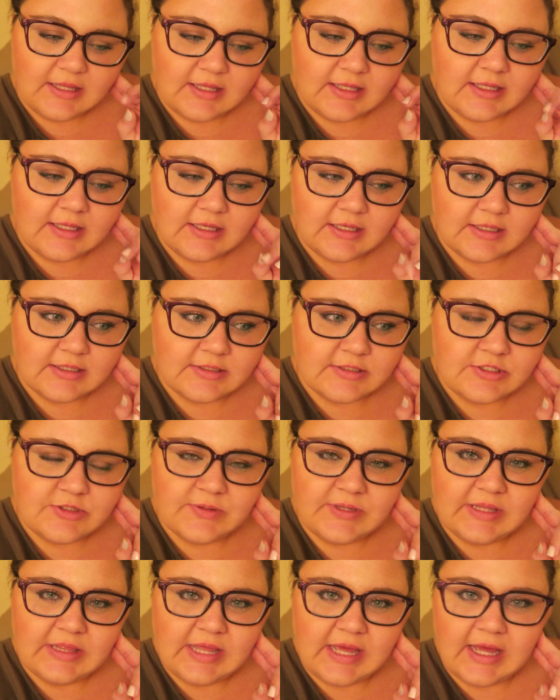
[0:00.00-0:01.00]
he is
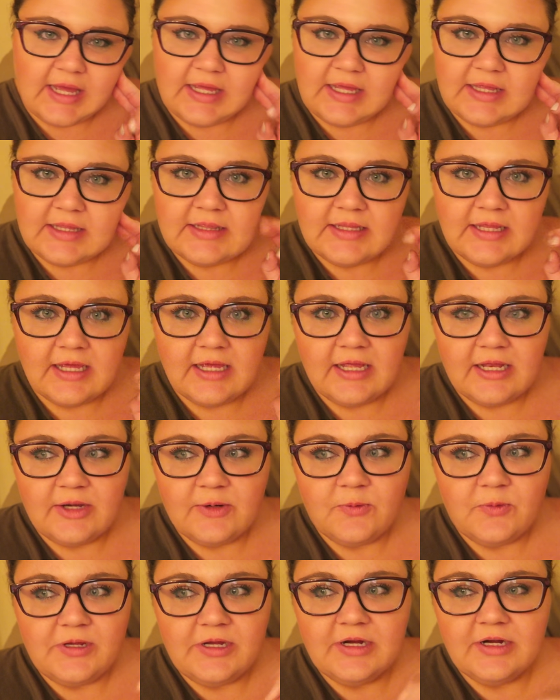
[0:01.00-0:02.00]
doing that, and
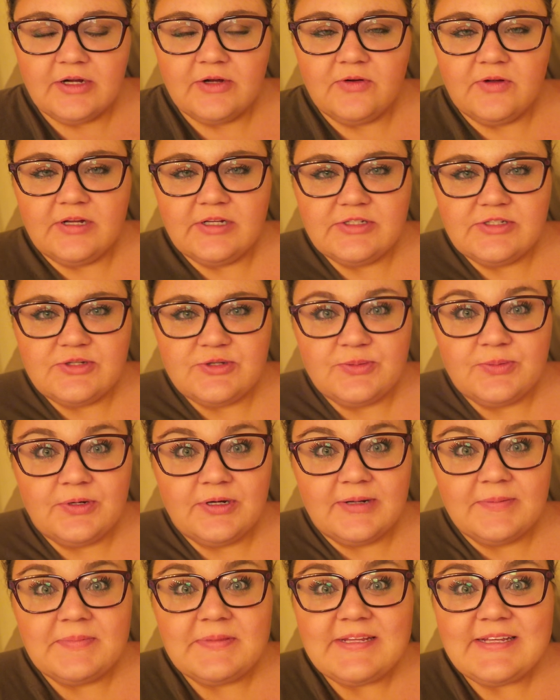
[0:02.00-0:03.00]
then we are going to
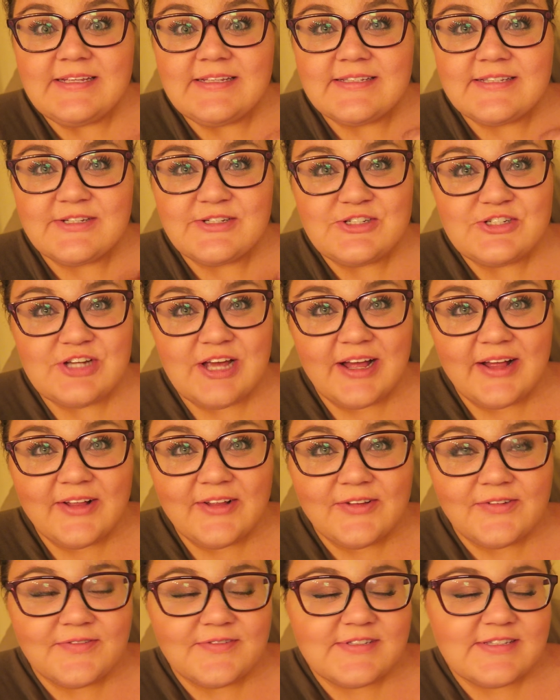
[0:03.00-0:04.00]
put up these
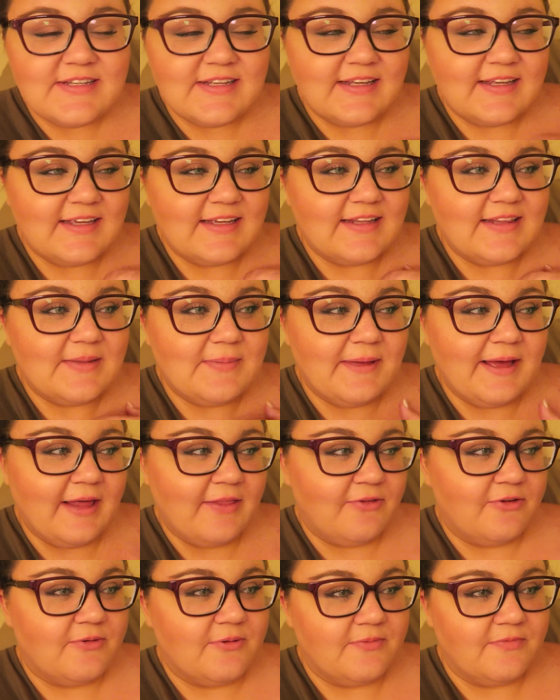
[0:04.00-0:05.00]
shelves in the
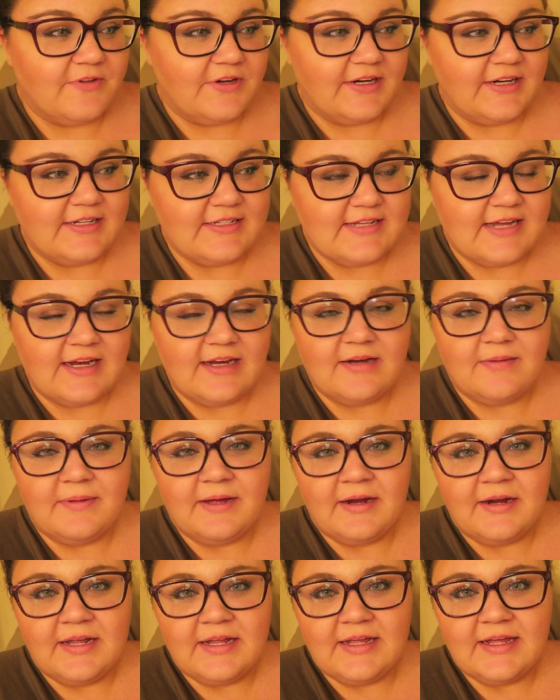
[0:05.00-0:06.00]
bathroom. I'm very excited
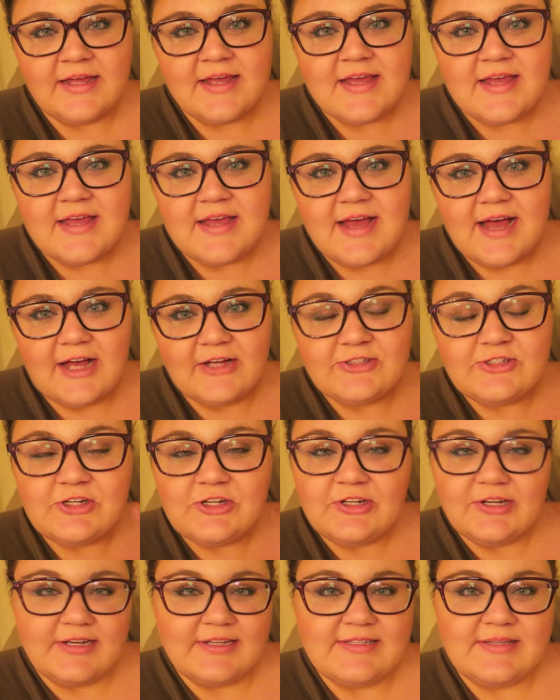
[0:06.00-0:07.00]
about it. I'll show
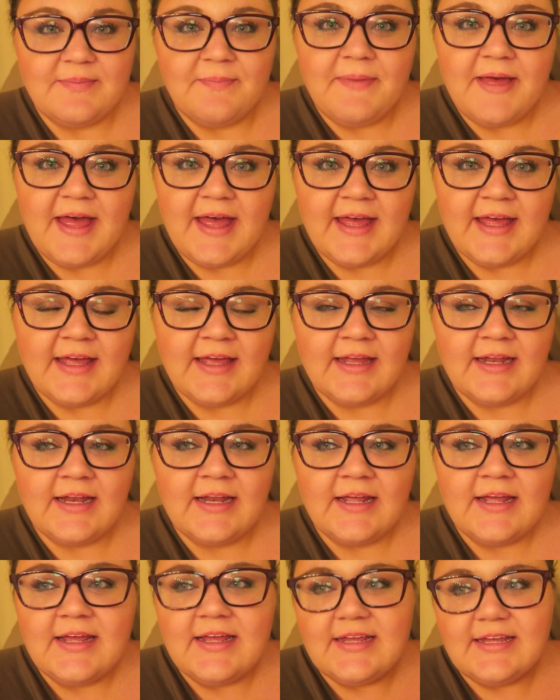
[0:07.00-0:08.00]
you guys the bed.
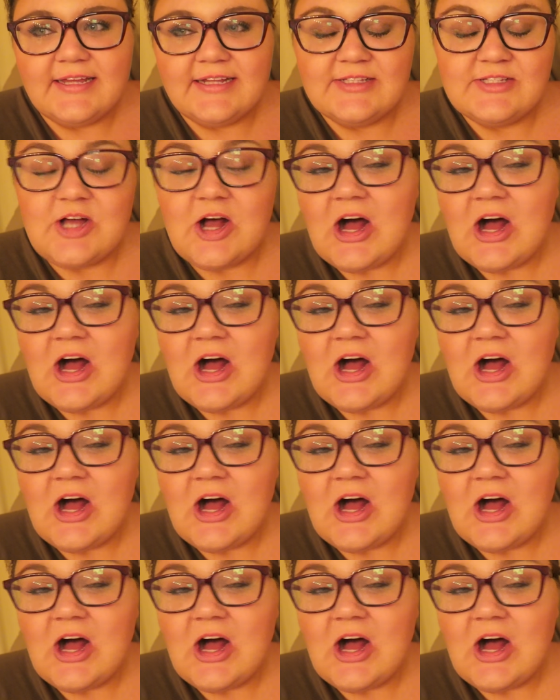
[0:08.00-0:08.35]
It's